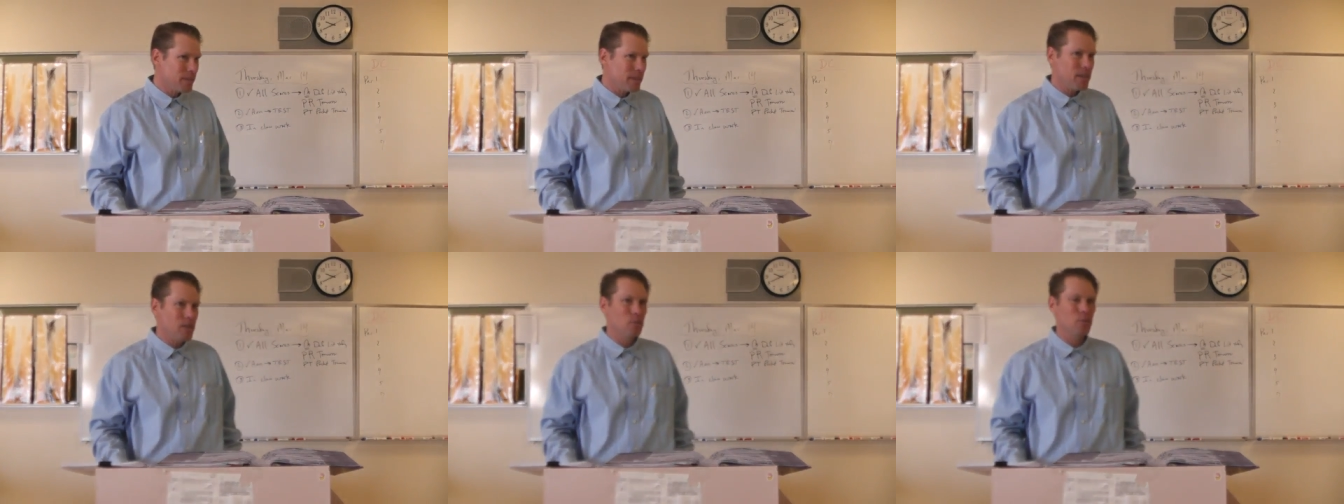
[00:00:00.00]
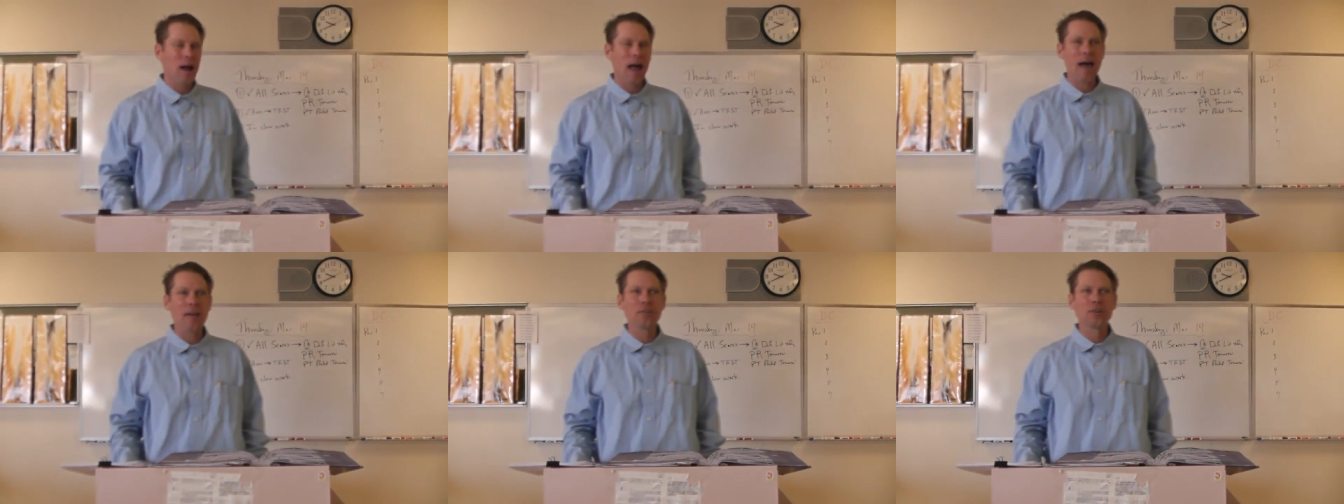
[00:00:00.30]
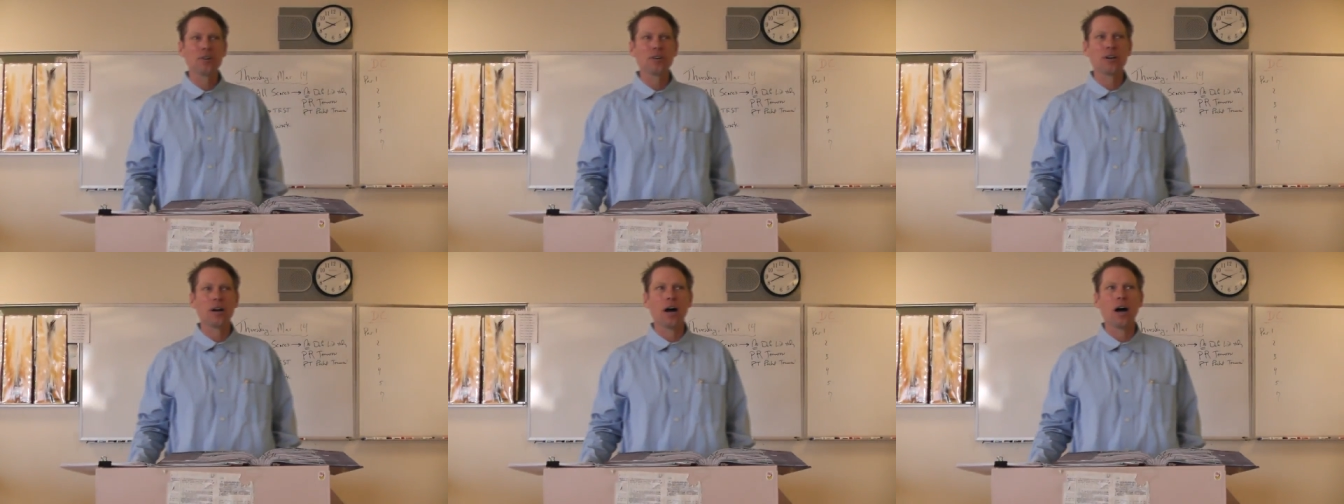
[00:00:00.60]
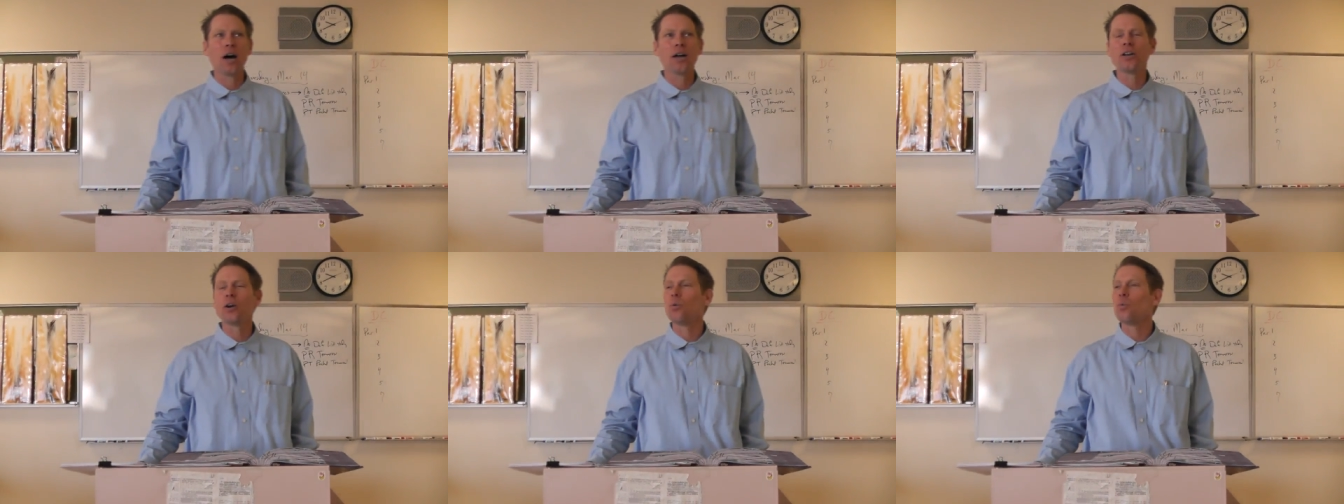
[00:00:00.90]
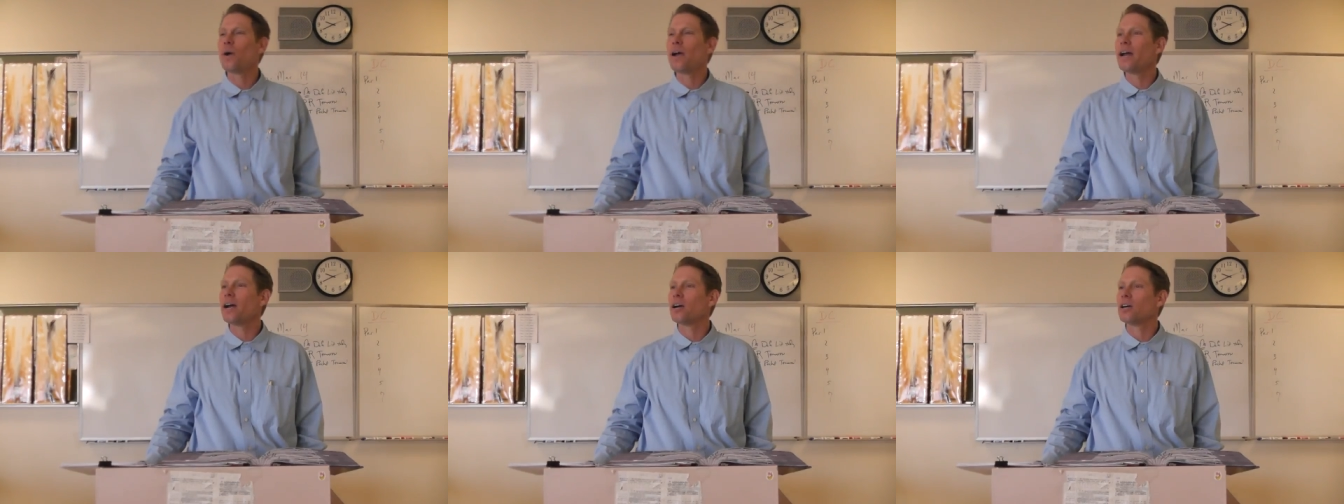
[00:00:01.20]
he rather
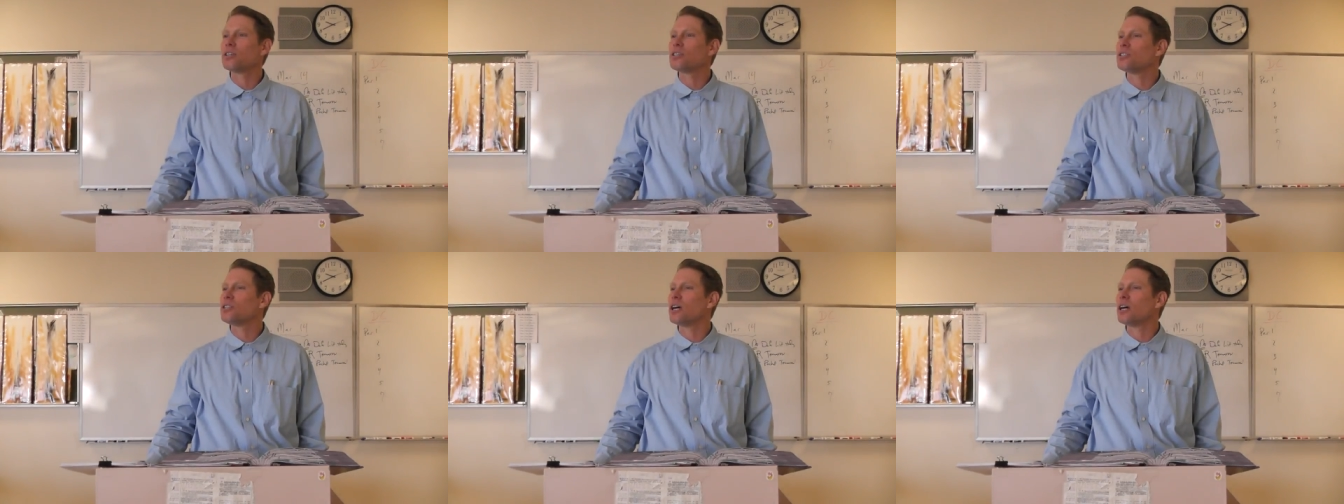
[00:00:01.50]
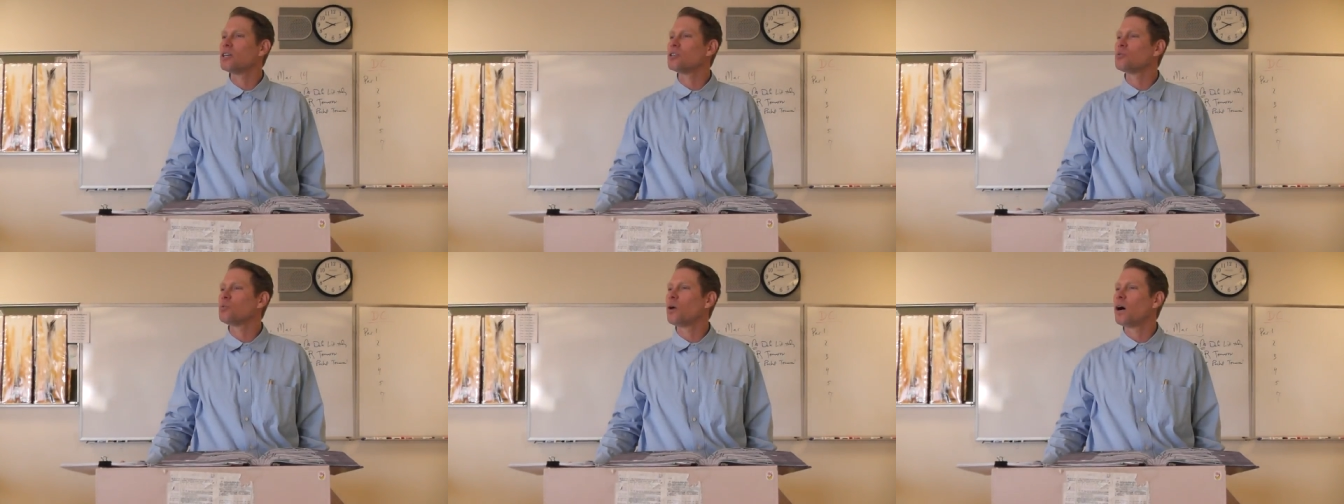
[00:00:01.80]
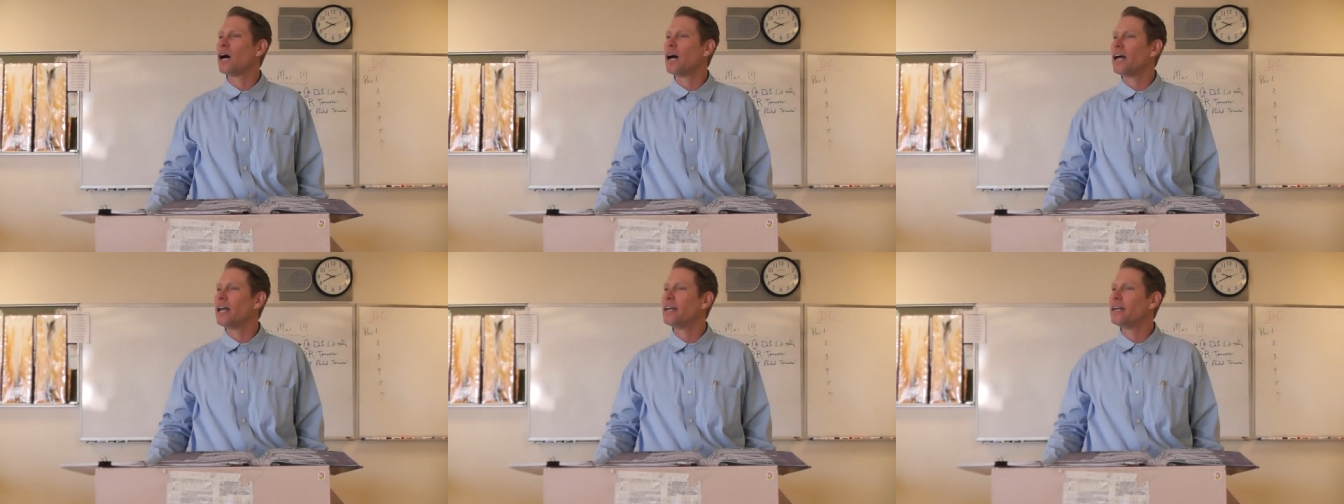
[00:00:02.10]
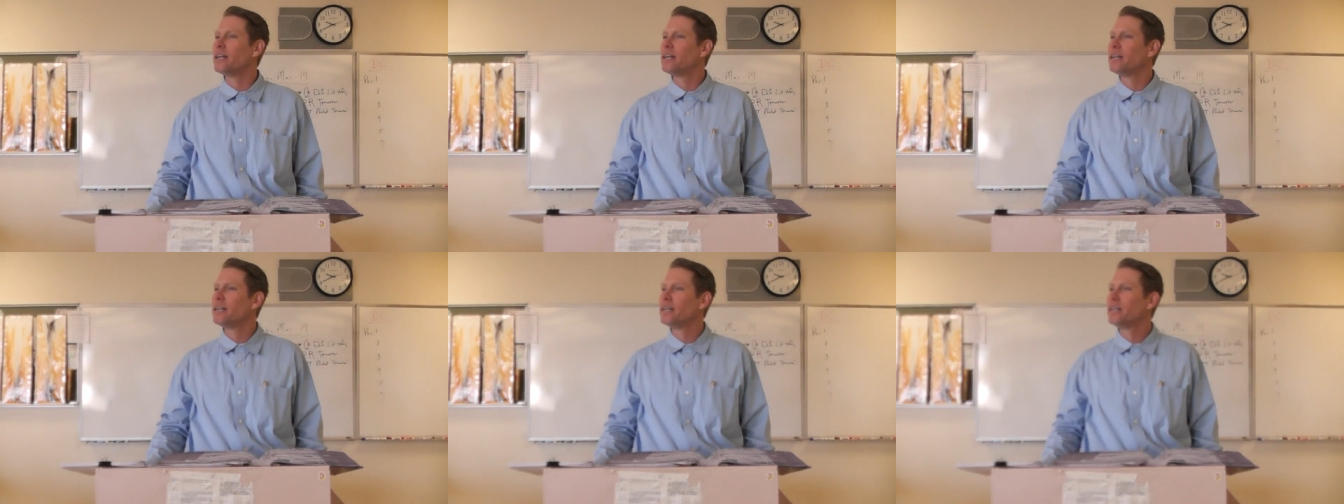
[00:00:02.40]
unawares does what?